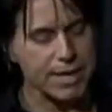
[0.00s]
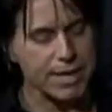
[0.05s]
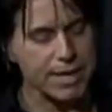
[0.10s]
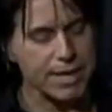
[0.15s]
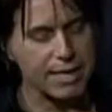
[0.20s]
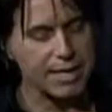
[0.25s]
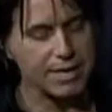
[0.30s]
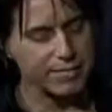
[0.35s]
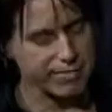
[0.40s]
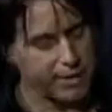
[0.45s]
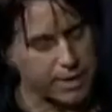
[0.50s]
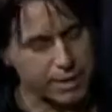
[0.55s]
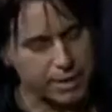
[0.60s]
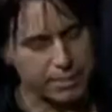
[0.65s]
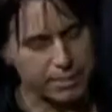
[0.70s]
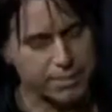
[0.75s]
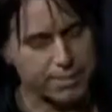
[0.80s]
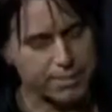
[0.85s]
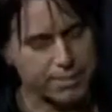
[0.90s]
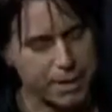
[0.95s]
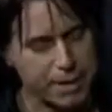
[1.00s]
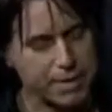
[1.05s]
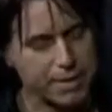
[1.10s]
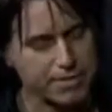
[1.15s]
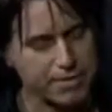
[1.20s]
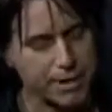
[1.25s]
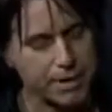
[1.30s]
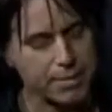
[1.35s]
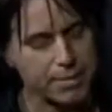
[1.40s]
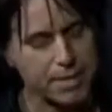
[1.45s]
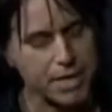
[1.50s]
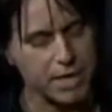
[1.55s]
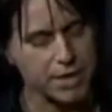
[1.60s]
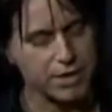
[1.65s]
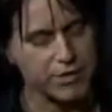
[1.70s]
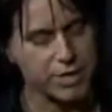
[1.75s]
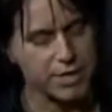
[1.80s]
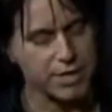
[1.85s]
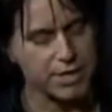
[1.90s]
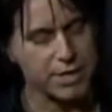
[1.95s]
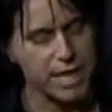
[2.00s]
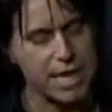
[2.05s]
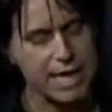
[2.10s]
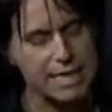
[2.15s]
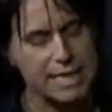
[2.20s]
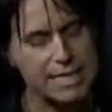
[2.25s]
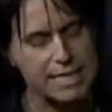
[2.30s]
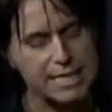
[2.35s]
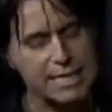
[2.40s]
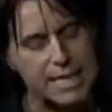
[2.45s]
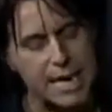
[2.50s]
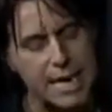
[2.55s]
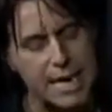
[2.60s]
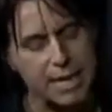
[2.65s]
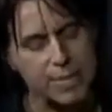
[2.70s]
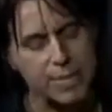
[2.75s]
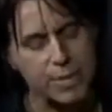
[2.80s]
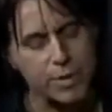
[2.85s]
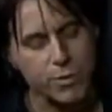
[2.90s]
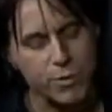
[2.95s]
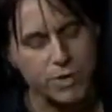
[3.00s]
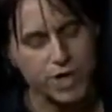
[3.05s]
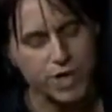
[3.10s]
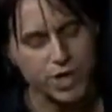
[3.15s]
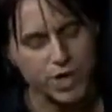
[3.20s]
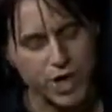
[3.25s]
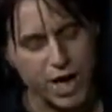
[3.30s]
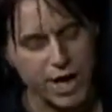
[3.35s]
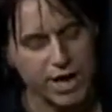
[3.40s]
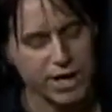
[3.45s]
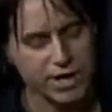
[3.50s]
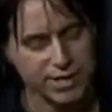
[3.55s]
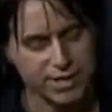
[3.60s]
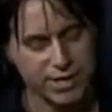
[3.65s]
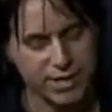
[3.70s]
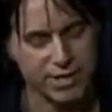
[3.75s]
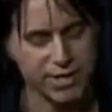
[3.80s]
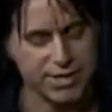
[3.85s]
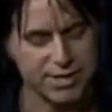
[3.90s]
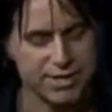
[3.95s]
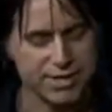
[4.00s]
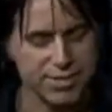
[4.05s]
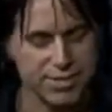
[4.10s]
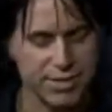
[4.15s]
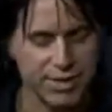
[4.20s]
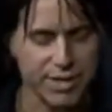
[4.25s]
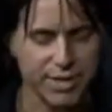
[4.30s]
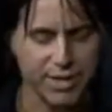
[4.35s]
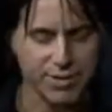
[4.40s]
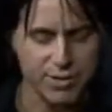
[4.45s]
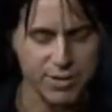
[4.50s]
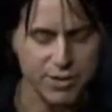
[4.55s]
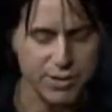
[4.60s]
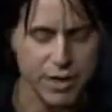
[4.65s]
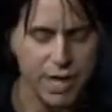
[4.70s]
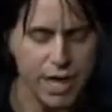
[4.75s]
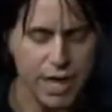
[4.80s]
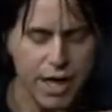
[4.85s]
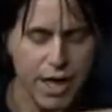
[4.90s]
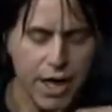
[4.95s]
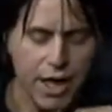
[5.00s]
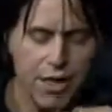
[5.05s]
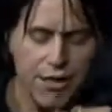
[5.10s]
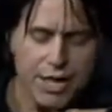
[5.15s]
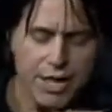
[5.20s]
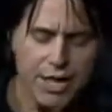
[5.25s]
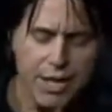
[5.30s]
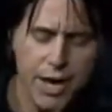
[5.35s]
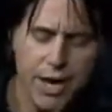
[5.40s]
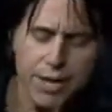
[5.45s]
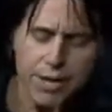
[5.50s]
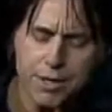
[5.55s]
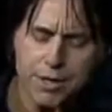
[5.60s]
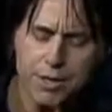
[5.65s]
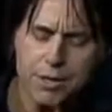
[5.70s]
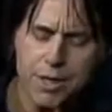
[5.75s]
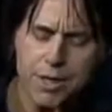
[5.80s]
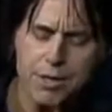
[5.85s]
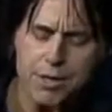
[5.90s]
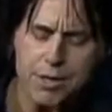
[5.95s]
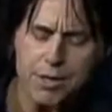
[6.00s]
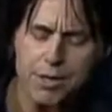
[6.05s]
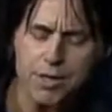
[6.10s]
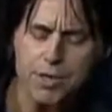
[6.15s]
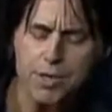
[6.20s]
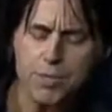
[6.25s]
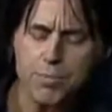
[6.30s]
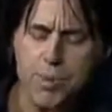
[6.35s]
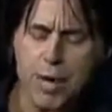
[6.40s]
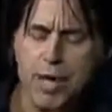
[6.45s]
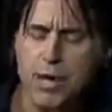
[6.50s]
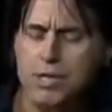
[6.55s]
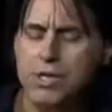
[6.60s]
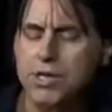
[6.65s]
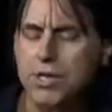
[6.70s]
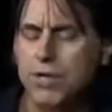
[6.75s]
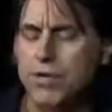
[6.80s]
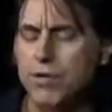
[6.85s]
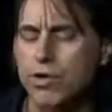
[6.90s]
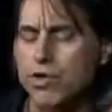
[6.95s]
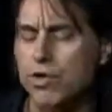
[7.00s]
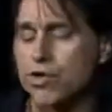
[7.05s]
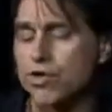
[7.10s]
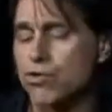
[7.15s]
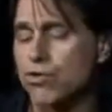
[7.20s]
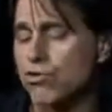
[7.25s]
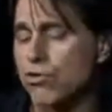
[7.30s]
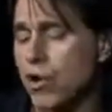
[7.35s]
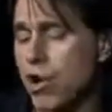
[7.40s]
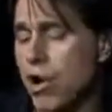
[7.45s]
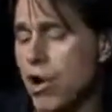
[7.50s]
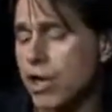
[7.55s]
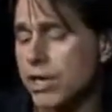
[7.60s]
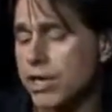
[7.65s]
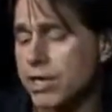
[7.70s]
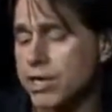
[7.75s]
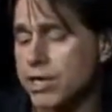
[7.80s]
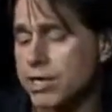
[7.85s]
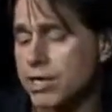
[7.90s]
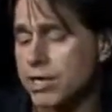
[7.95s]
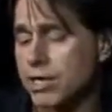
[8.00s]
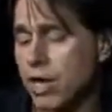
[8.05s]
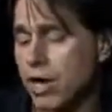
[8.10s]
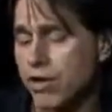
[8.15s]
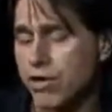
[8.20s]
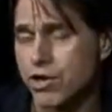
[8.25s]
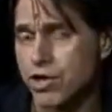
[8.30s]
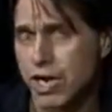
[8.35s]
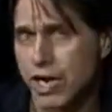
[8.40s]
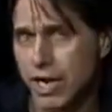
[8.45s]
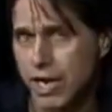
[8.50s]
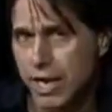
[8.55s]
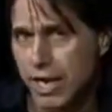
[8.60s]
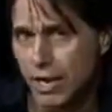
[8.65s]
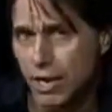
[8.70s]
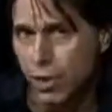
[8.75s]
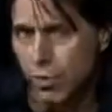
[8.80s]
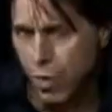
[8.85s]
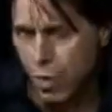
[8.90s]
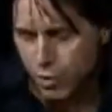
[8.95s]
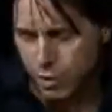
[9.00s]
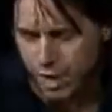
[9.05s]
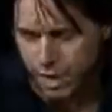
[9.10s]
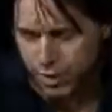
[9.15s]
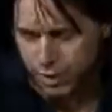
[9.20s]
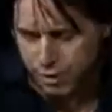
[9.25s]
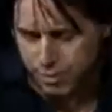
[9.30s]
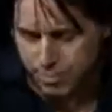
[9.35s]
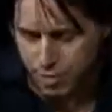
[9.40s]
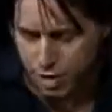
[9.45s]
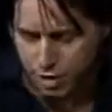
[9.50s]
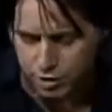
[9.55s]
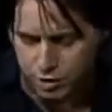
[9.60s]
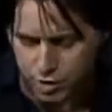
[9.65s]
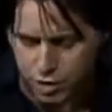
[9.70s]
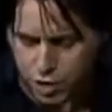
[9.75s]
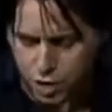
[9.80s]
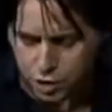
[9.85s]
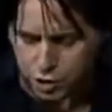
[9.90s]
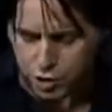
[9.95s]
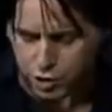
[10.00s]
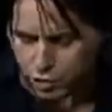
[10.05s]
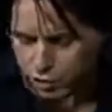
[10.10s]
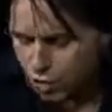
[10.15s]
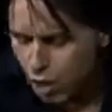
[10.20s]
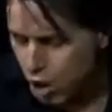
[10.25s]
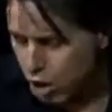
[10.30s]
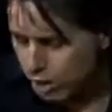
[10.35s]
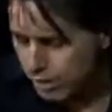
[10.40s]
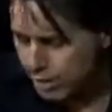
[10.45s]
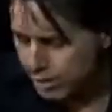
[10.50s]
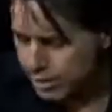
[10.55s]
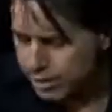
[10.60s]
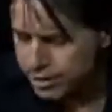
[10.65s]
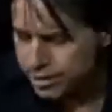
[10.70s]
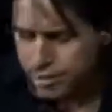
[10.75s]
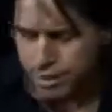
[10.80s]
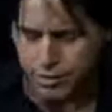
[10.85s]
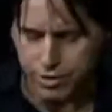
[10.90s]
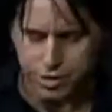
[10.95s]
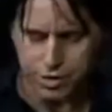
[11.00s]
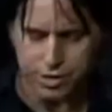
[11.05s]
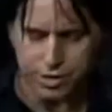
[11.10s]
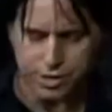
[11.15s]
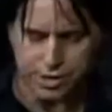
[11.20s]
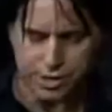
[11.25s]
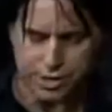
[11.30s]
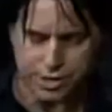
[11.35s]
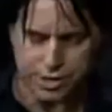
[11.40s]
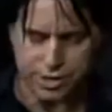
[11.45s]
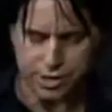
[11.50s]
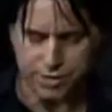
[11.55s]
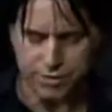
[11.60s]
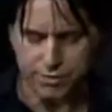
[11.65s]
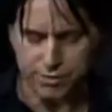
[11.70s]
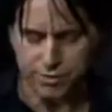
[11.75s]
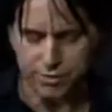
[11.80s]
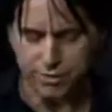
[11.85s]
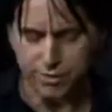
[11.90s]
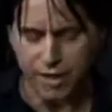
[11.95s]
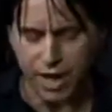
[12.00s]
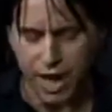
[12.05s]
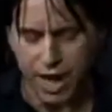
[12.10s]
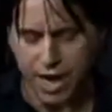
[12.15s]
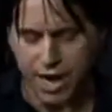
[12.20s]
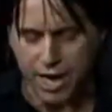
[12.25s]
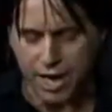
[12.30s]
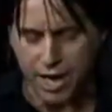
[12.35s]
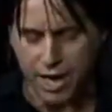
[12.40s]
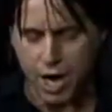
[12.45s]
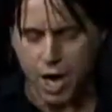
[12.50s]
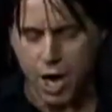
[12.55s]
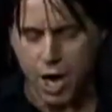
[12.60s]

in developed countries, containment was a challenge. Now here's this one. I love this one. The United States' initial policy of strongly discouraging, in quotation marks, strongly discouraging citizens from flying